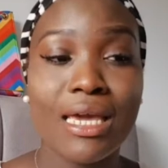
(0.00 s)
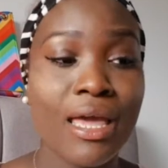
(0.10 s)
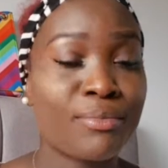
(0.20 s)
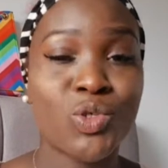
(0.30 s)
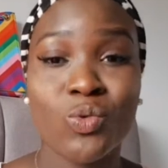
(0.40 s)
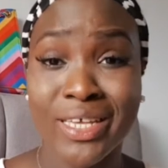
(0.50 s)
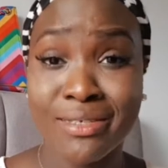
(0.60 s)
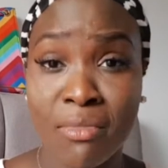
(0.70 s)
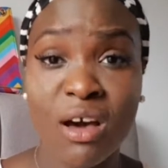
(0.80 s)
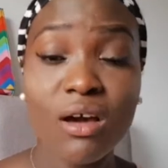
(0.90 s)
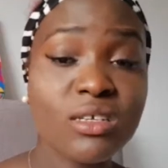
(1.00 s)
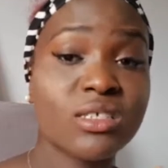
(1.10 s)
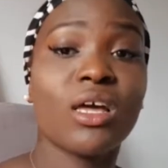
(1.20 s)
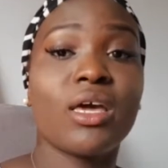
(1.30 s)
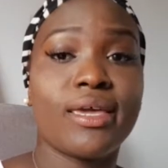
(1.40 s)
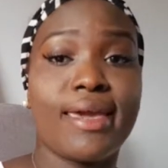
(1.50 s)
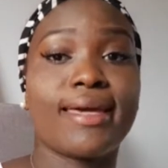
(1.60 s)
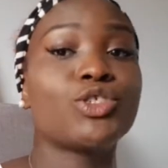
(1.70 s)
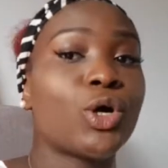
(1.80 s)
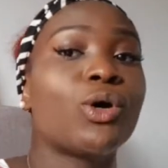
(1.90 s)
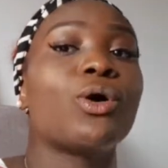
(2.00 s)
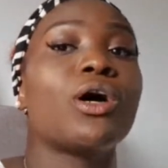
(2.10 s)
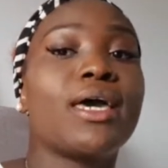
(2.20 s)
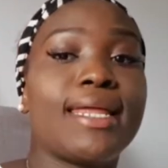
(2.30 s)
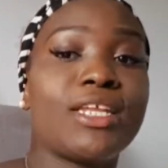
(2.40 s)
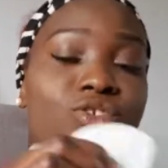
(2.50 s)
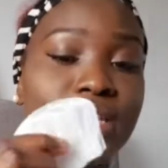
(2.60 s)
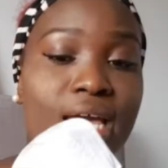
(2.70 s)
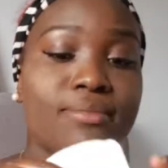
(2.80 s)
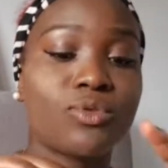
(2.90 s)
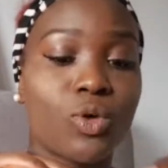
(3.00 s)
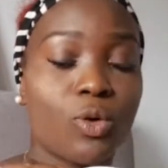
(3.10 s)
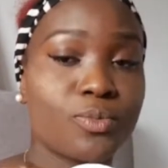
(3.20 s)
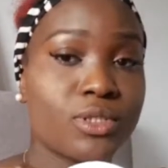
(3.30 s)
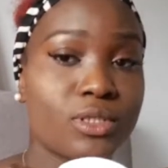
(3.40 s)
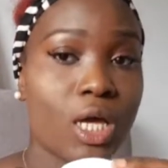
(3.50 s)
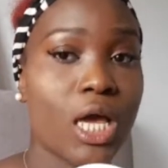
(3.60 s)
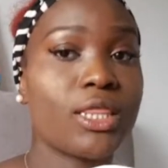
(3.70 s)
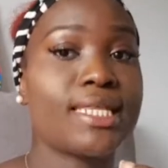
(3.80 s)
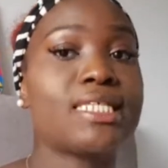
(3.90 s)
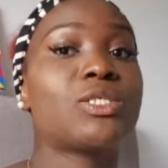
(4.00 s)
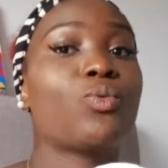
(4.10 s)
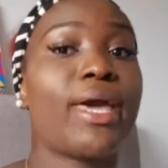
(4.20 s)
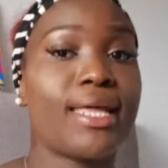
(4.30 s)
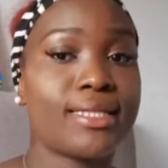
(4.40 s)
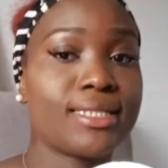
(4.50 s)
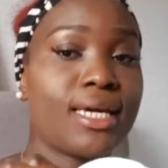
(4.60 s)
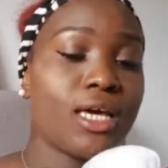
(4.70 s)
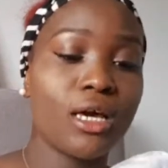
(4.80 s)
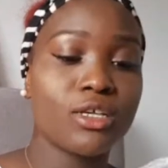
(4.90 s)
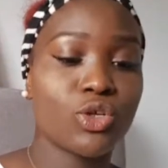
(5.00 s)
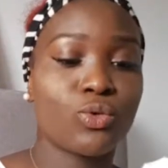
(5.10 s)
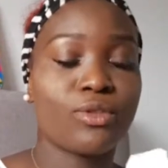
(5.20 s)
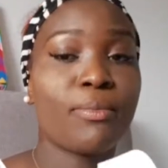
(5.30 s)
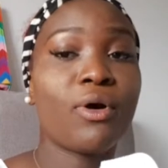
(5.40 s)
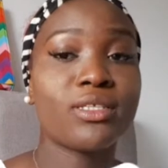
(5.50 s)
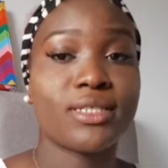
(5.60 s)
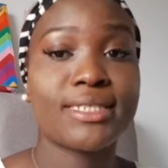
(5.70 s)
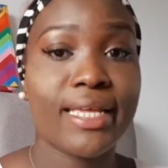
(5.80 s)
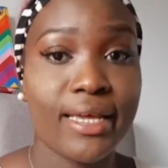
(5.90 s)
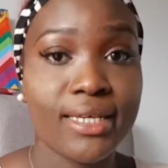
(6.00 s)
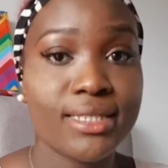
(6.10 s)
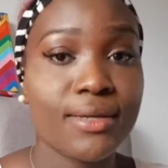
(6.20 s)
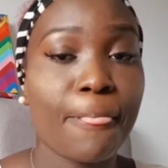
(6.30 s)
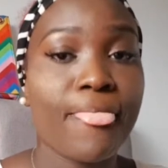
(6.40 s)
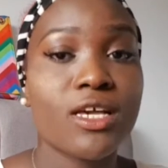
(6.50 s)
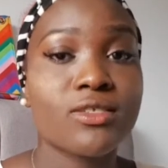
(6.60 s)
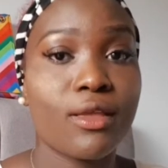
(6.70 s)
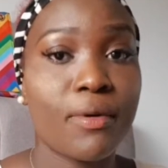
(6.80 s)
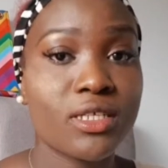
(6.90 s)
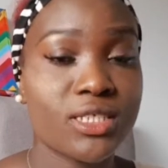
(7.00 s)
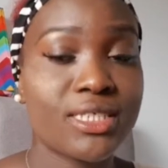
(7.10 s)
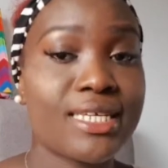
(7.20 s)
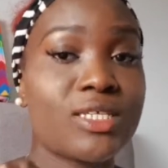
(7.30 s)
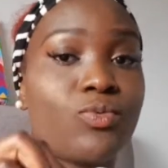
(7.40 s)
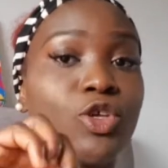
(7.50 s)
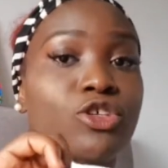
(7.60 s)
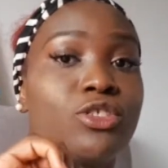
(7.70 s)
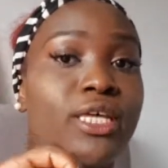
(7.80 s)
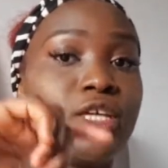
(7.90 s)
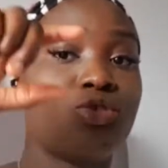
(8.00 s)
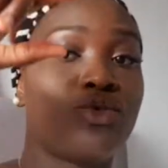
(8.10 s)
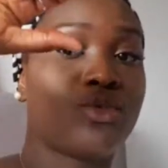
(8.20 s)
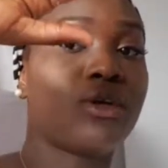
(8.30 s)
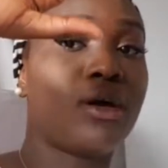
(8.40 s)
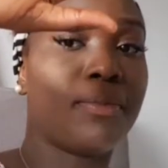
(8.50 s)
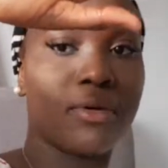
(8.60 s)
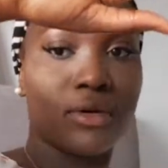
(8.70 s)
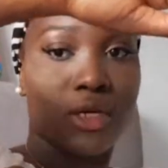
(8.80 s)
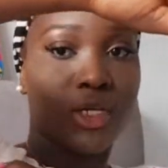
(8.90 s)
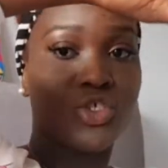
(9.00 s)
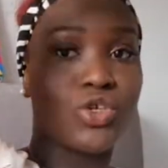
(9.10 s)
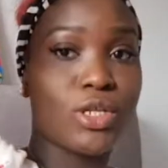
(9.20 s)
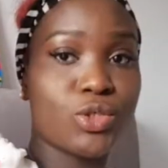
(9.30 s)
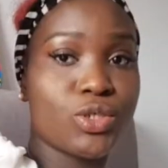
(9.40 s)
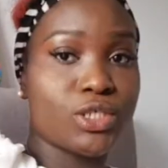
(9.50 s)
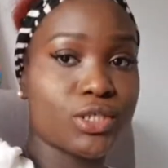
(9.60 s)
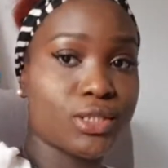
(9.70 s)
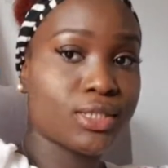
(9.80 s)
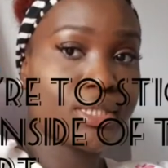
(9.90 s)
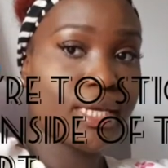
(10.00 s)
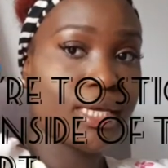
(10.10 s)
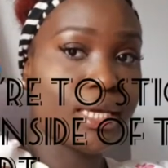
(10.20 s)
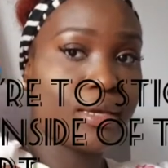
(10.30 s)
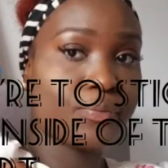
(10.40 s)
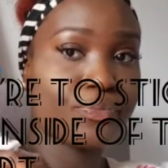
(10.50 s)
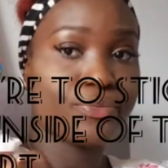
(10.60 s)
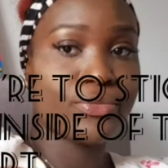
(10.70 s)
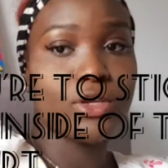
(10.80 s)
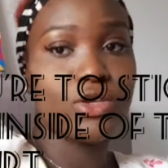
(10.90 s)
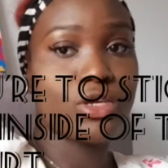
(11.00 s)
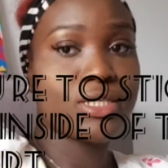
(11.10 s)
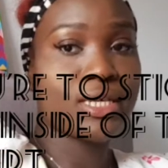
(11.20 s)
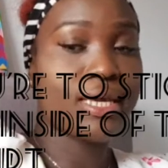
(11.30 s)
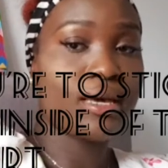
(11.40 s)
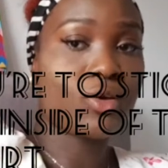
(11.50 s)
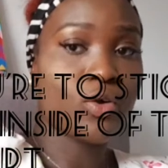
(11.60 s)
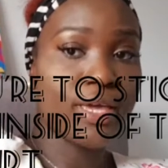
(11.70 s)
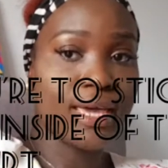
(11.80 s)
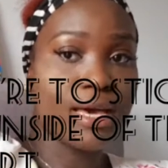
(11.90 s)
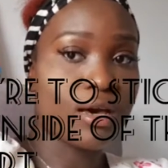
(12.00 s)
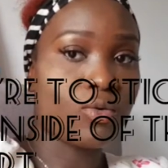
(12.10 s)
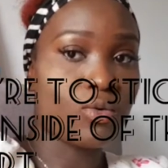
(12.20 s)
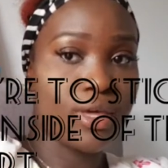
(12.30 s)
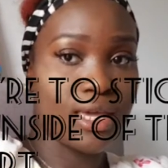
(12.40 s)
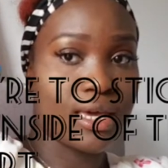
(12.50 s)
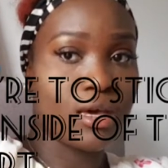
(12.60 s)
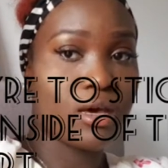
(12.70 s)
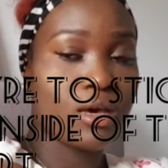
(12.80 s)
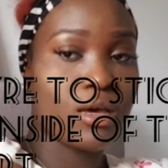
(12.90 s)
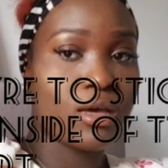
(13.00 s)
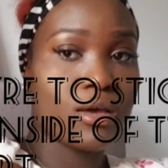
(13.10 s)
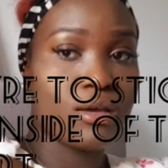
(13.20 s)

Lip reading: any sweat marks. Yeah, so it literally absorbs the sweat. So the part that sticks, is where you stick to your top. So you literally just stick it. You can stick it all here or here,